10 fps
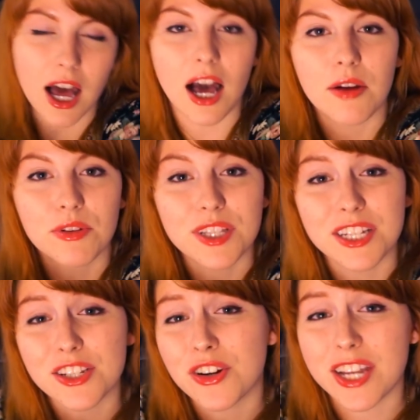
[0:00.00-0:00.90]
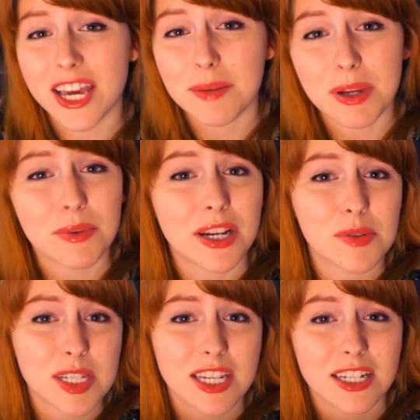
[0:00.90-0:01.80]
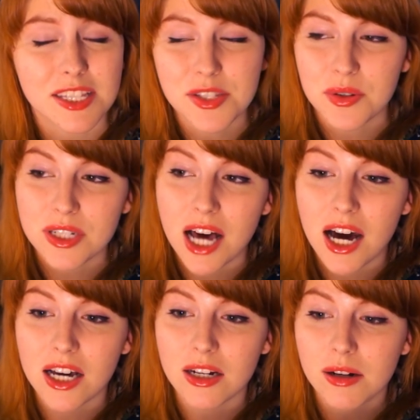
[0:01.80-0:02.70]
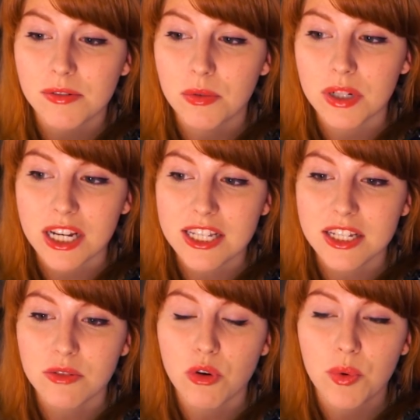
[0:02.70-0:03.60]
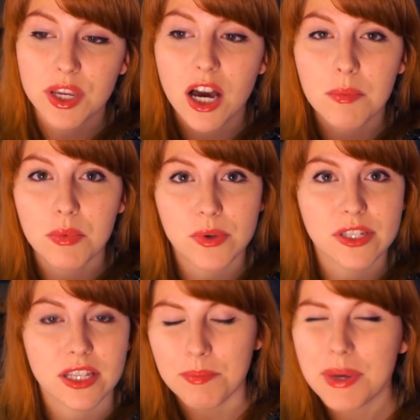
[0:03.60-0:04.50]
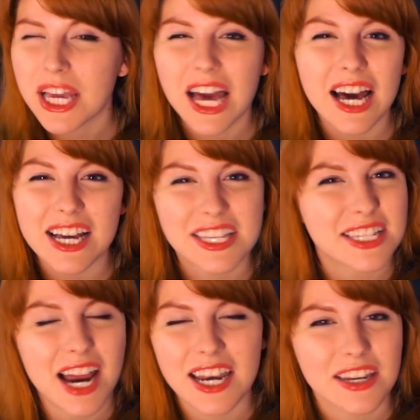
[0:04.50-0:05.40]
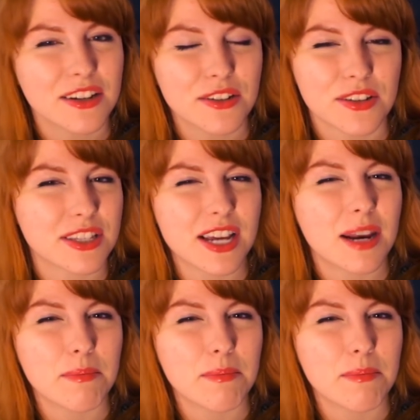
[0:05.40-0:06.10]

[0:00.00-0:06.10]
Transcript: I really enjoyed anime when I was a kid, so a lot of what I did growing up was like big eyes, tiny nose, tiny